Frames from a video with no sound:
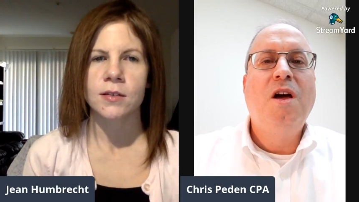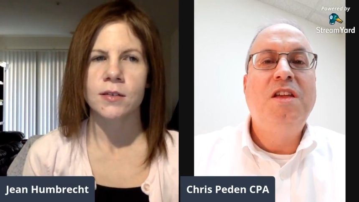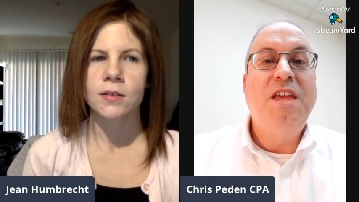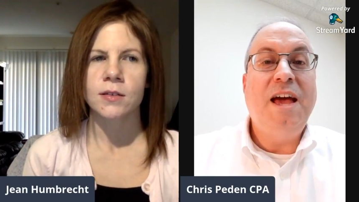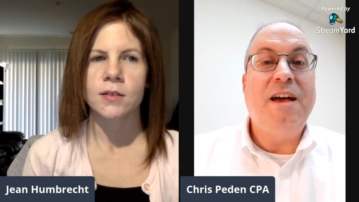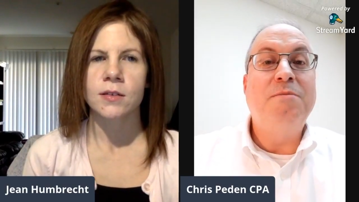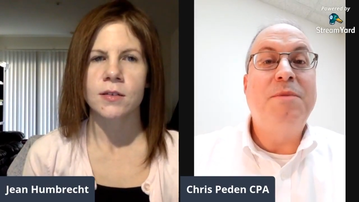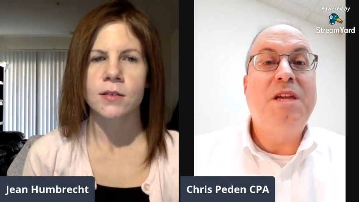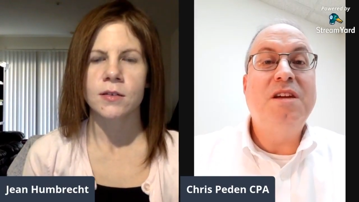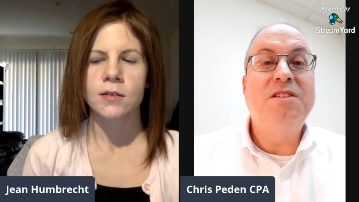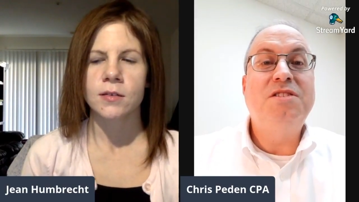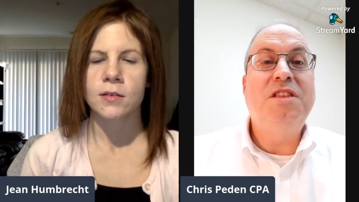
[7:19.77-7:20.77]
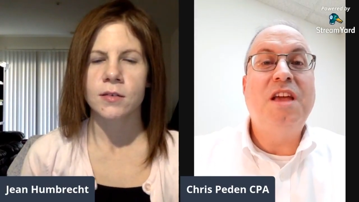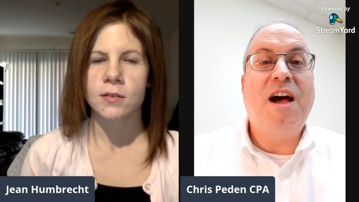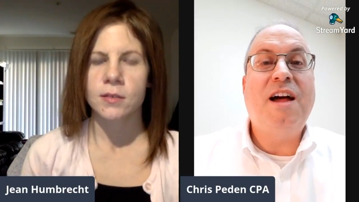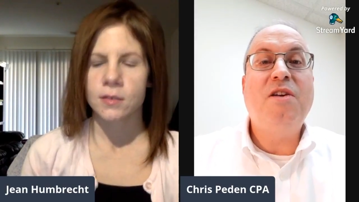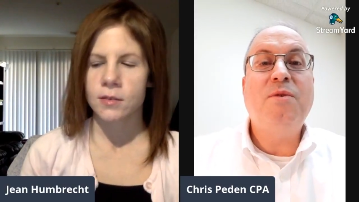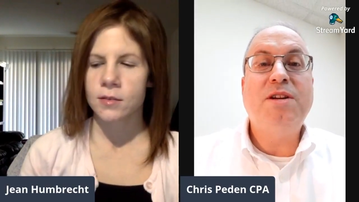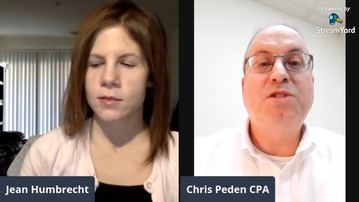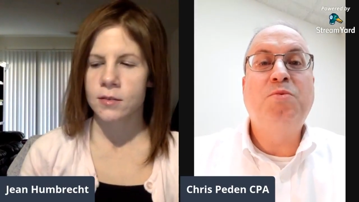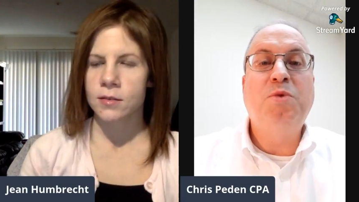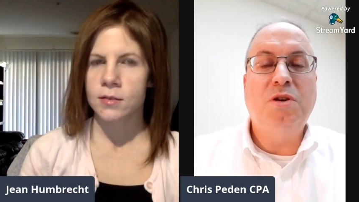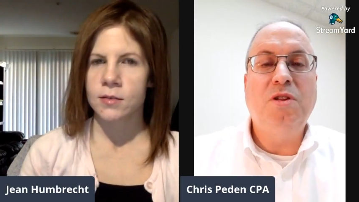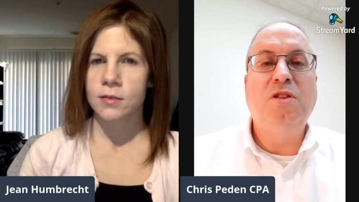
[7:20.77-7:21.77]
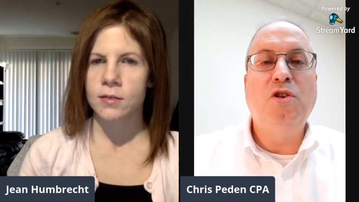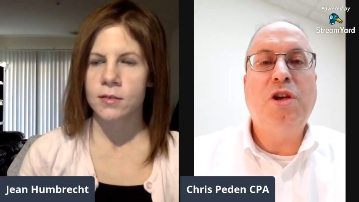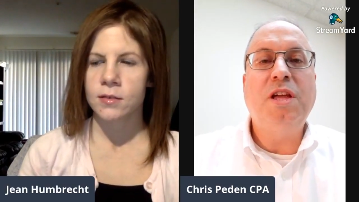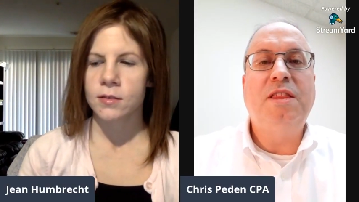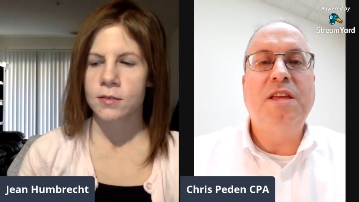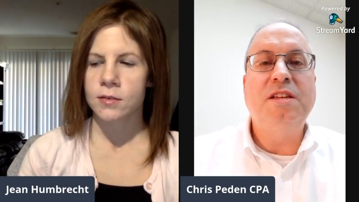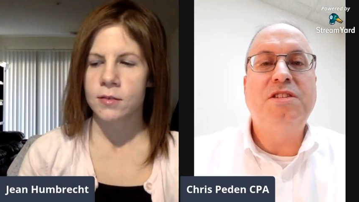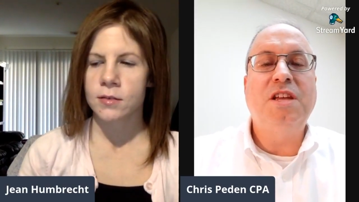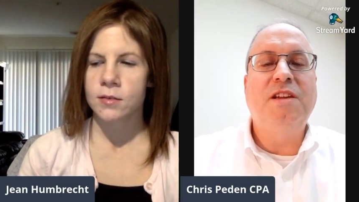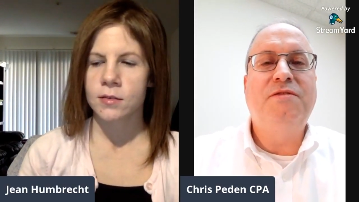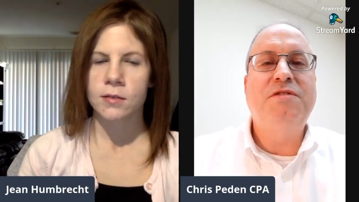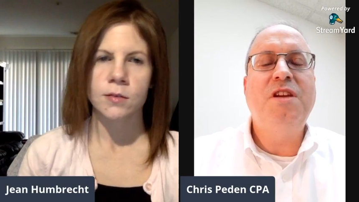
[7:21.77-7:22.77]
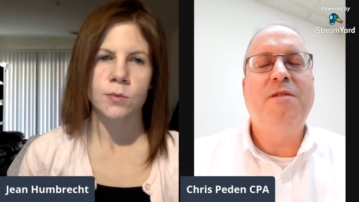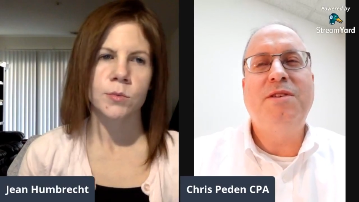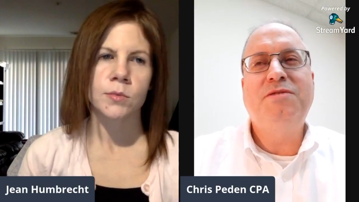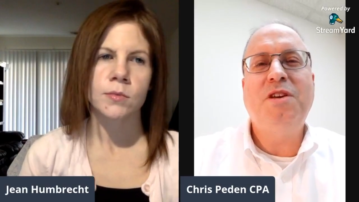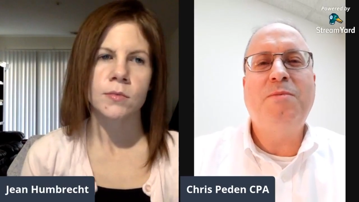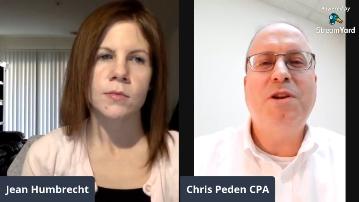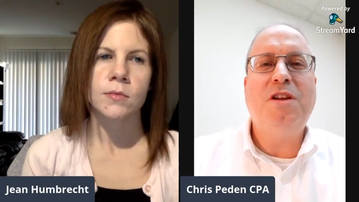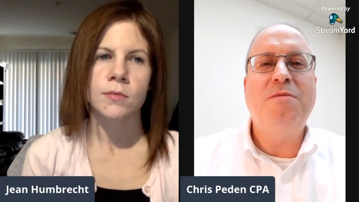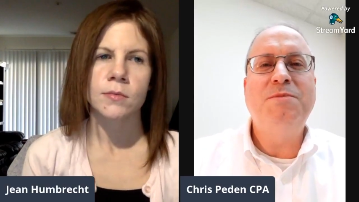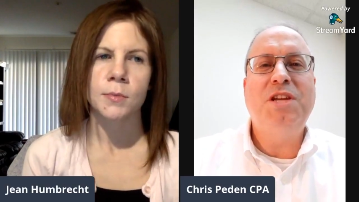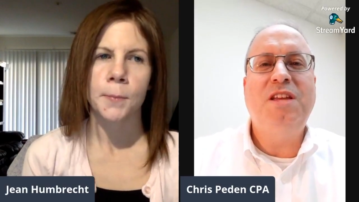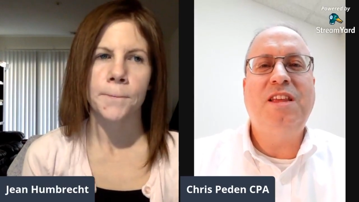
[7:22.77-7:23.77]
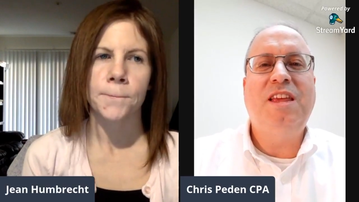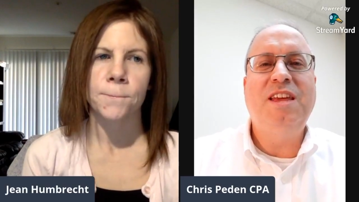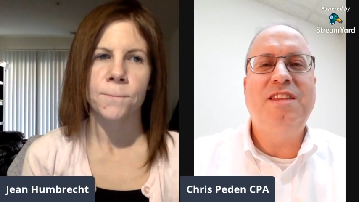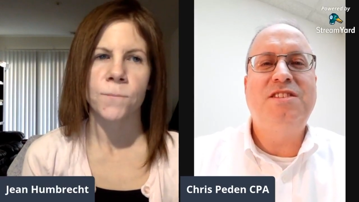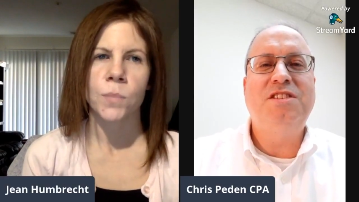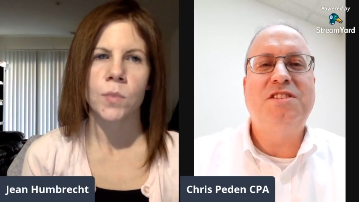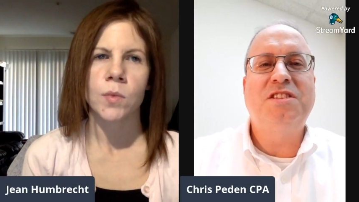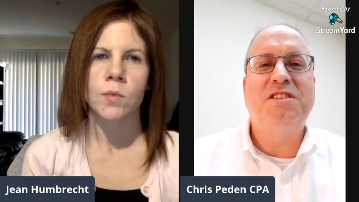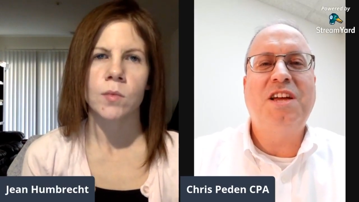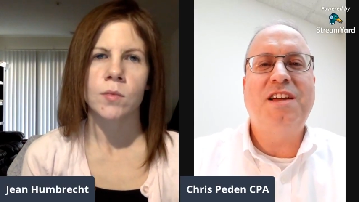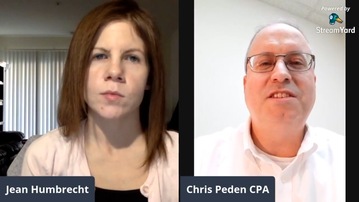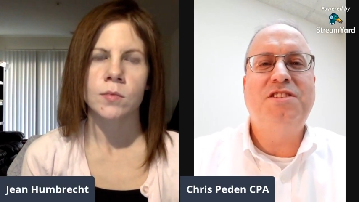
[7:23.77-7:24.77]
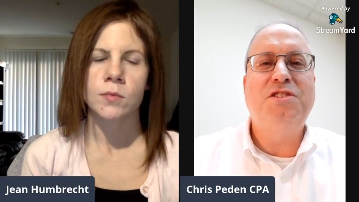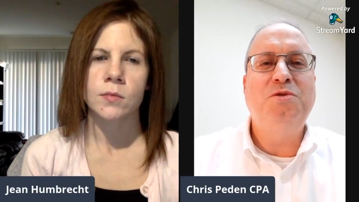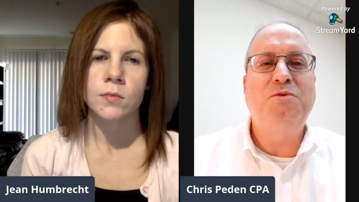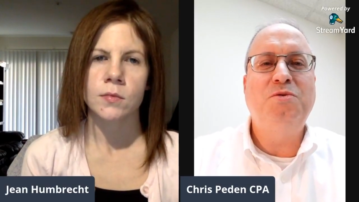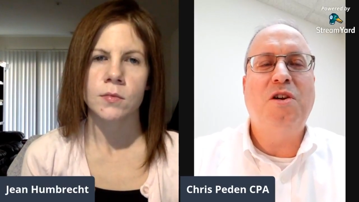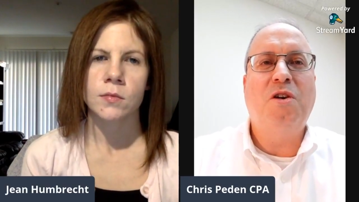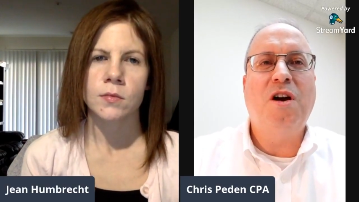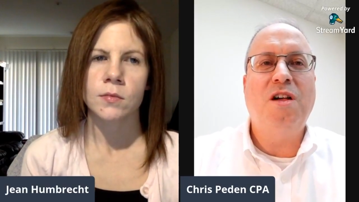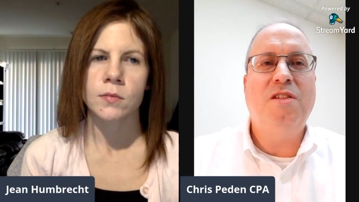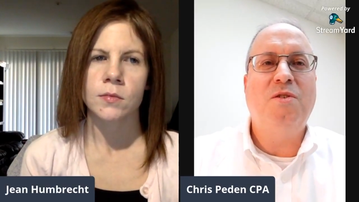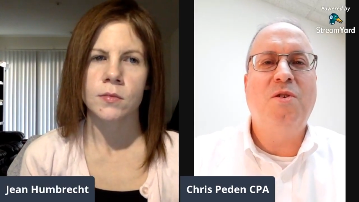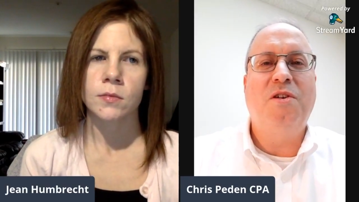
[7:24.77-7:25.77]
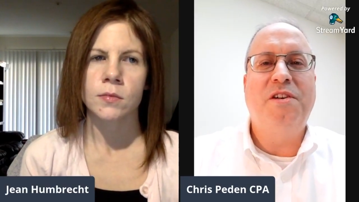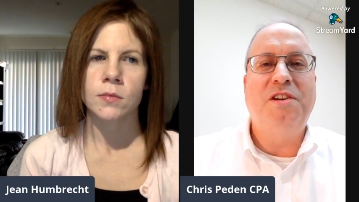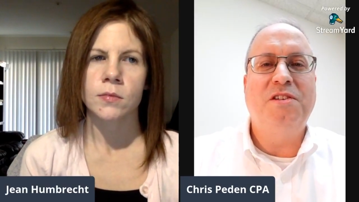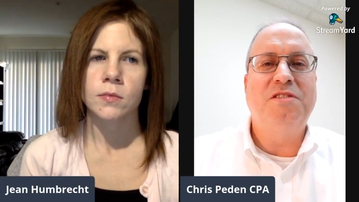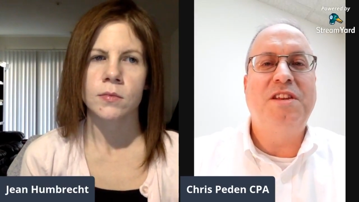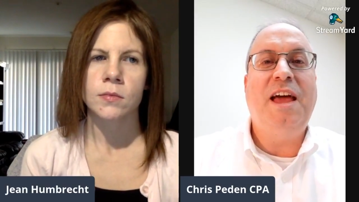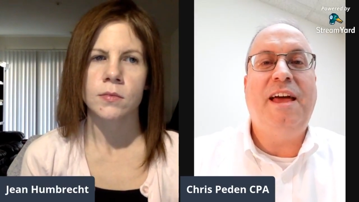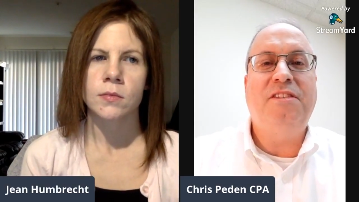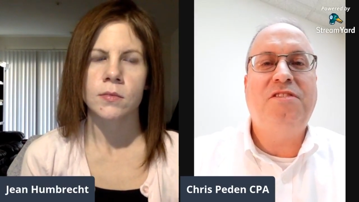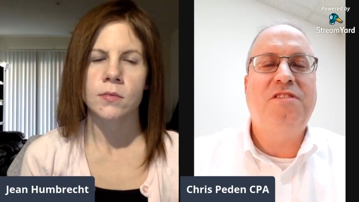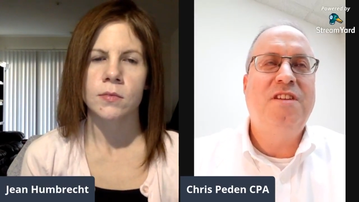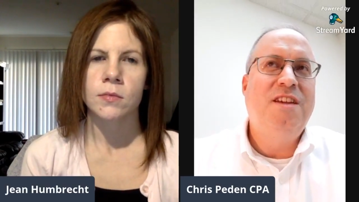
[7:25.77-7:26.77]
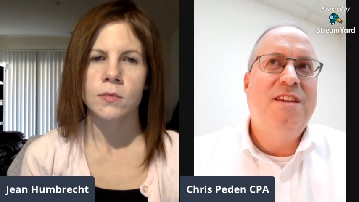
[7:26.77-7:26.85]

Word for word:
Speaker 1: Yeah, because the IRS will look at this. If, you know, if someone comes in, the kid just decides to, you know, color on your desk.